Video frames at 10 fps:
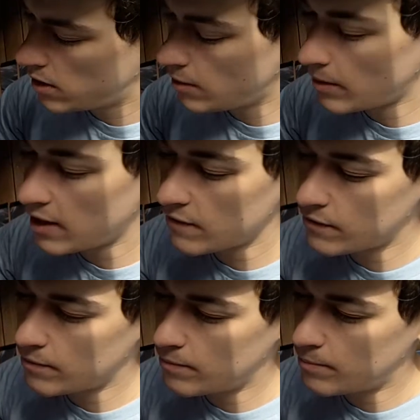It might
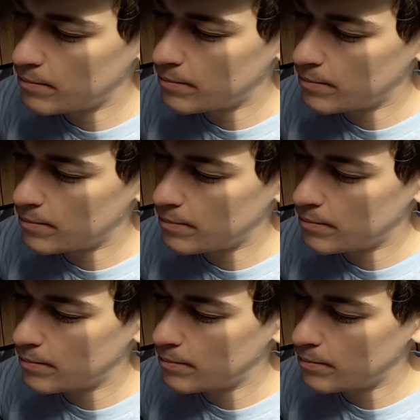have...
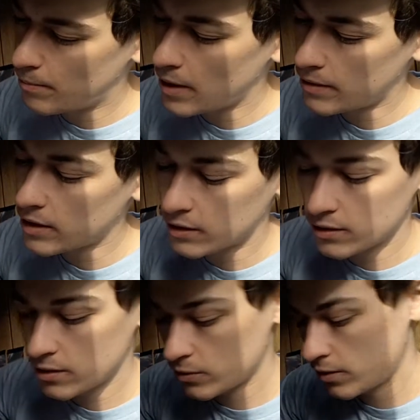I think
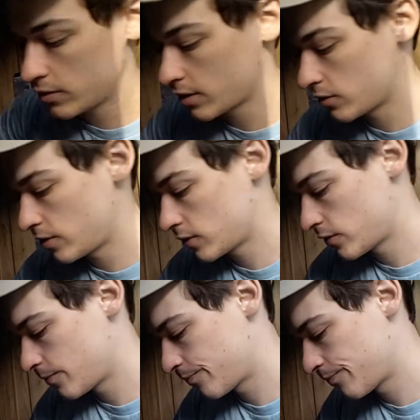that this one looks like a transfer.